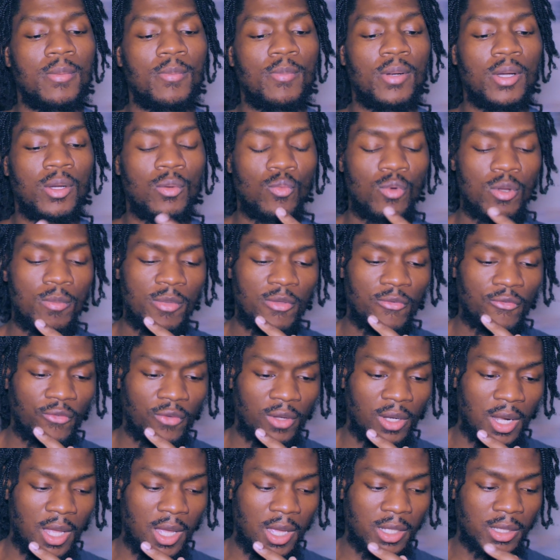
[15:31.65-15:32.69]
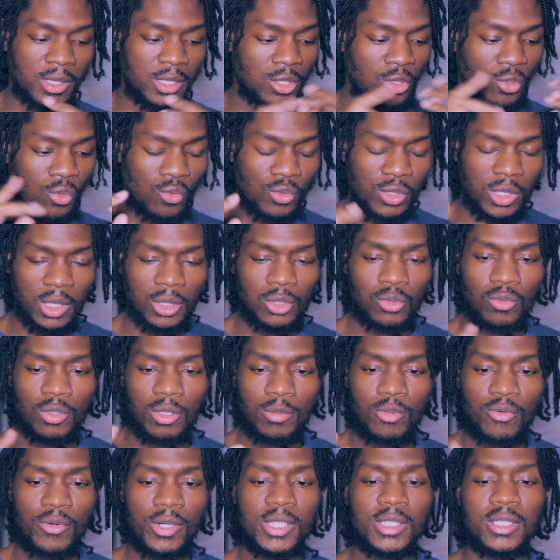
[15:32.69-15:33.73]
But women feel like this whole sexual
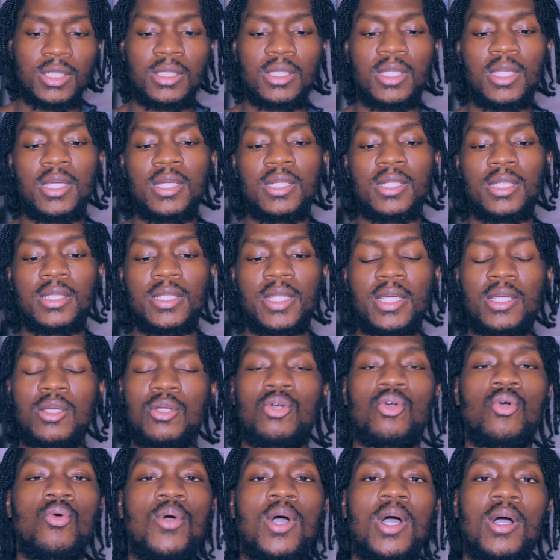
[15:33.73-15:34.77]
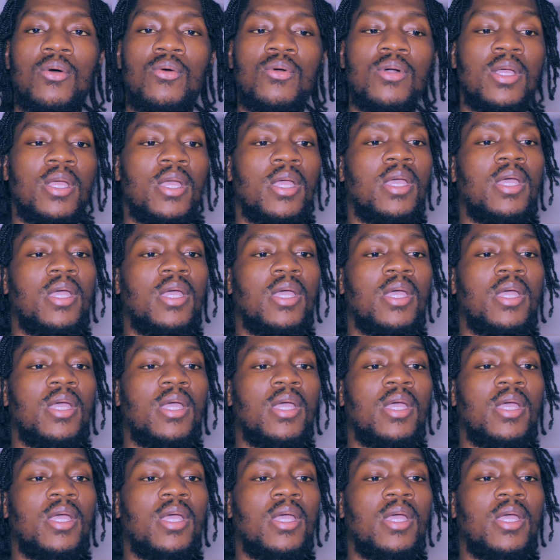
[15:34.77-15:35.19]
liberation thing that they can go out